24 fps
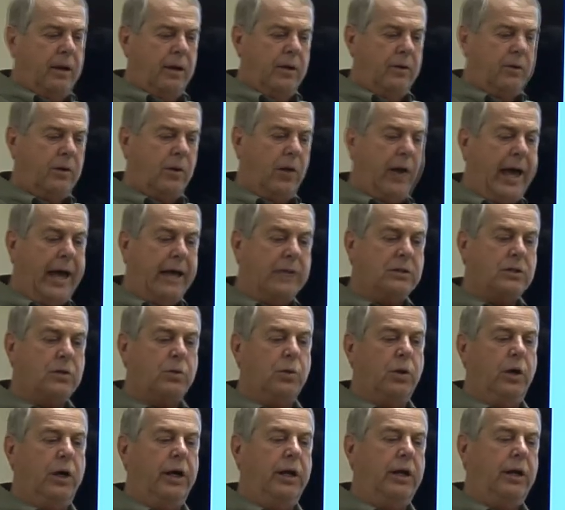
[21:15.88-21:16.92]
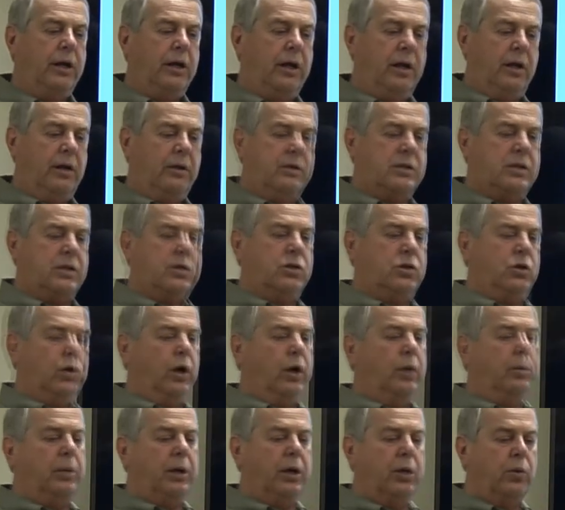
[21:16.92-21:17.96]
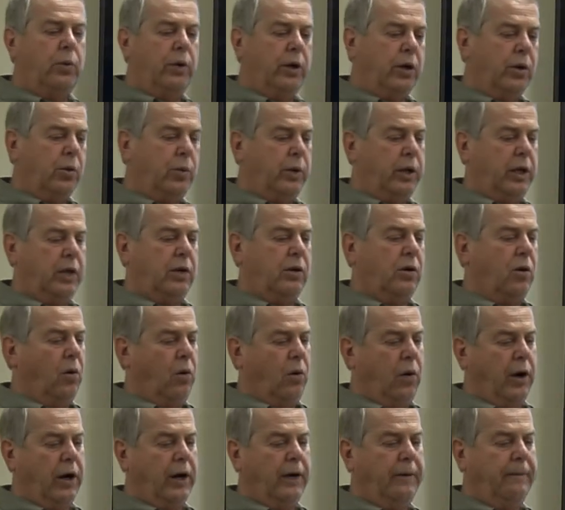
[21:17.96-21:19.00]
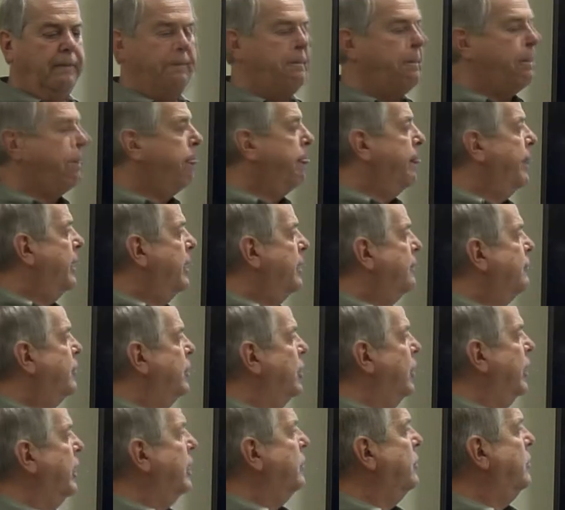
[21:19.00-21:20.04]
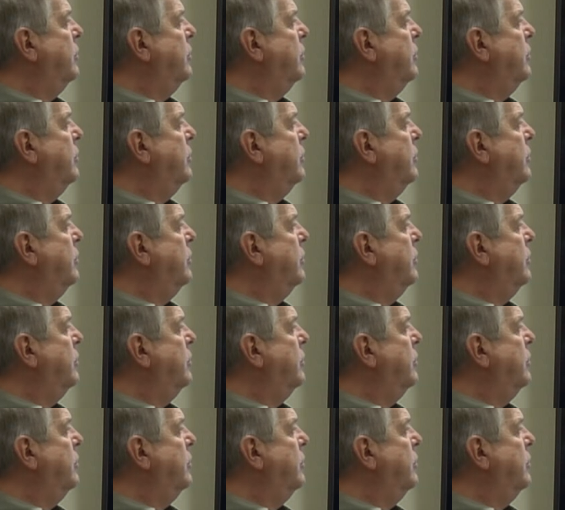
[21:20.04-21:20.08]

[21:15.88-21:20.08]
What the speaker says: The last one is the soybean winter wheat corn. If we look at